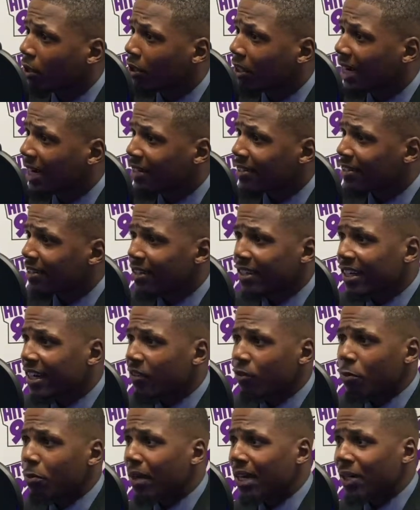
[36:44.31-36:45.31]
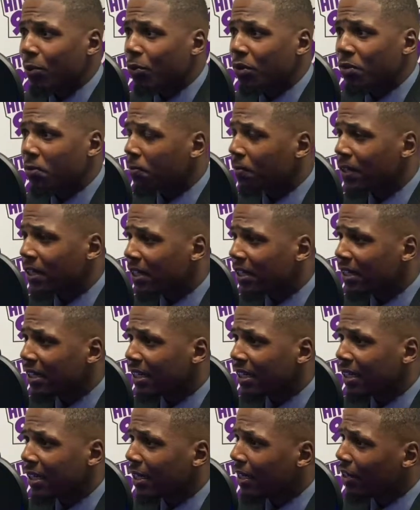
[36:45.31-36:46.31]
You got to see that everybody with a
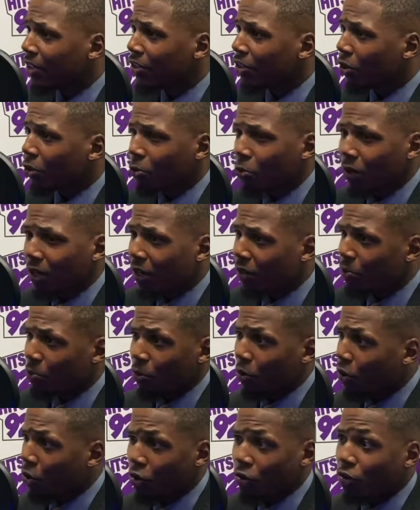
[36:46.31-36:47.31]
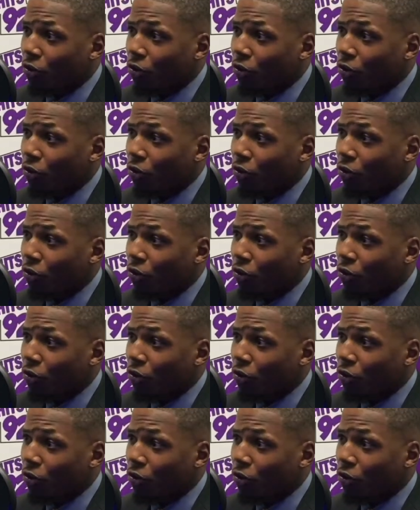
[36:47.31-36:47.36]
felony, you know, aren't